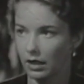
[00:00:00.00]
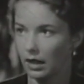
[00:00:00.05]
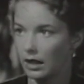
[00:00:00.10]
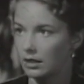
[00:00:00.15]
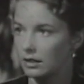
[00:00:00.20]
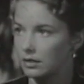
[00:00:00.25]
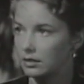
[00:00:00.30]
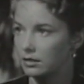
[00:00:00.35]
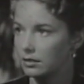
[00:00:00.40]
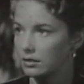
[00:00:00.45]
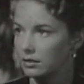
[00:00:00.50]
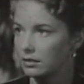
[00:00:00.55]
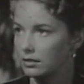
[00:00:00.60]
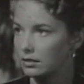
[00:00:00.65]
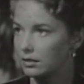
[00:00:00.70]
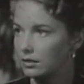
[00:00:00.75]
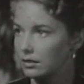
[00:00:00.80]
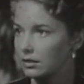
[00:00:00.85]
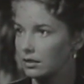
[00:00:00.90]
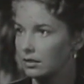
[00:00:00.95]
Alan,
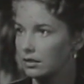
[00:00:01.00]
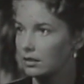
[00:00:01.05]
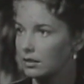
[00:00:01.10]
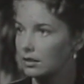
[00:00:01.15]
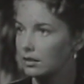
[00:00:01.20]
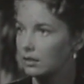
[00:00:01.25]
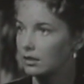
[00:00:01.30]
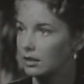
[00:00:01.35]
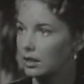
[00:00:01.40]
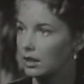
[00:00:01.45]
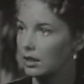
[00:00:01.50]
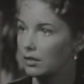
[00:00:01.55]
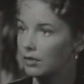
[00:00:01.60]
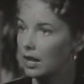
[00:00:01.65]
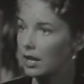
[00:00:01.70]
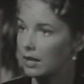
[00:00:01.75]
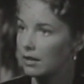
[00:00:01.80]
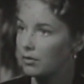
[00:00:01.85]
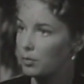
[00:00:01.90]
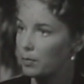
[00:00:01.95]

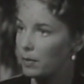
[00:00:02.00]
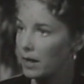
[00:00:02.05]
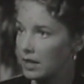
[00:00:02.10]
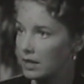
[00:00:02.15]
if I ever